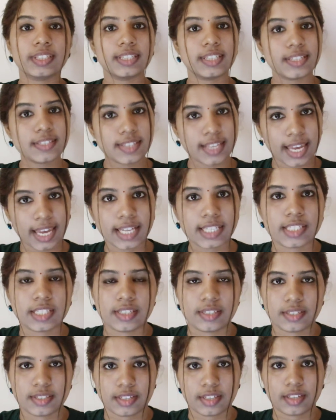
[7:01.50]
this
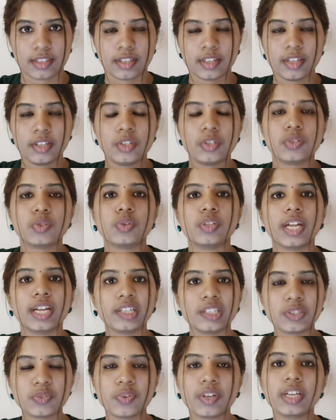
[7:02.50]
agency. So
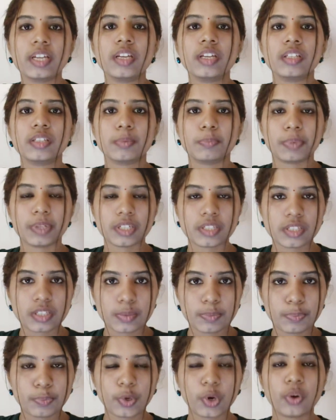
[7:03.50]
that is why the
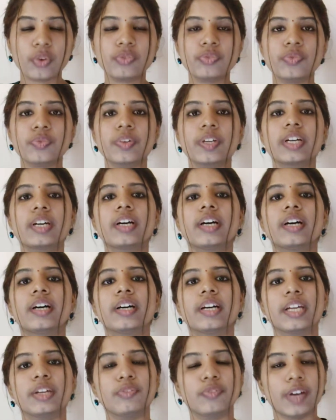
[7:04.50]
principle of
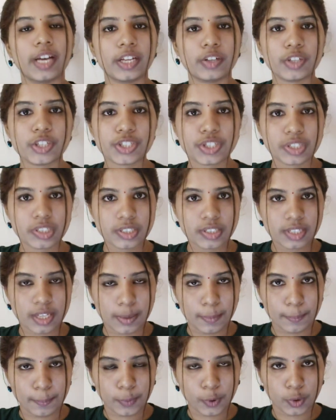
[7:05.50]
evaluation is
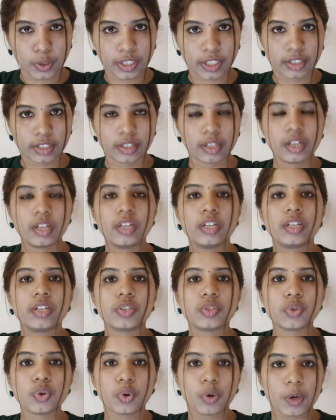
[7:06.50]
important.
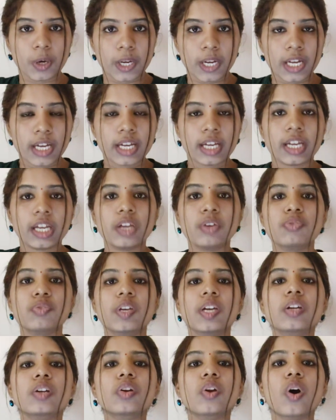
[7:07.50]
So if
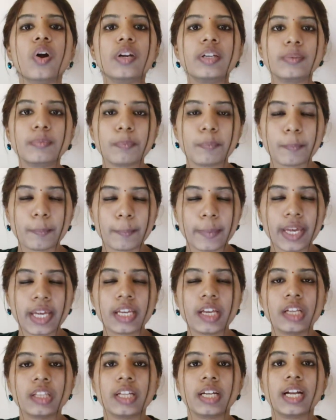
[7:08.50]
we are not
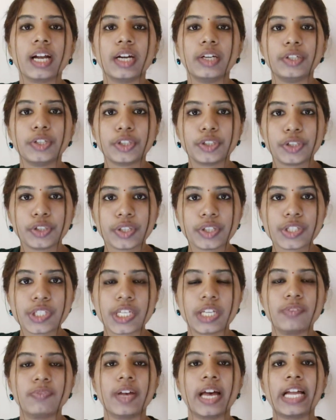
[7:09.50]
making the
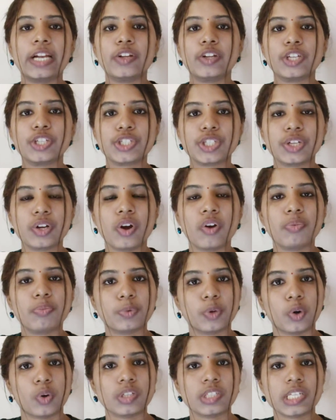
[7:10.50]
continuous evaluation
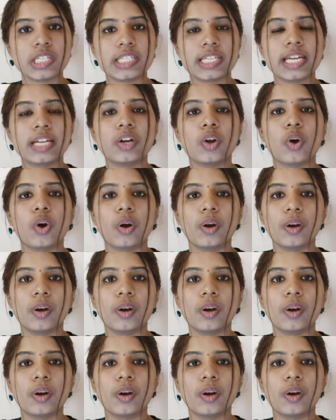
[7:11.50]
of process and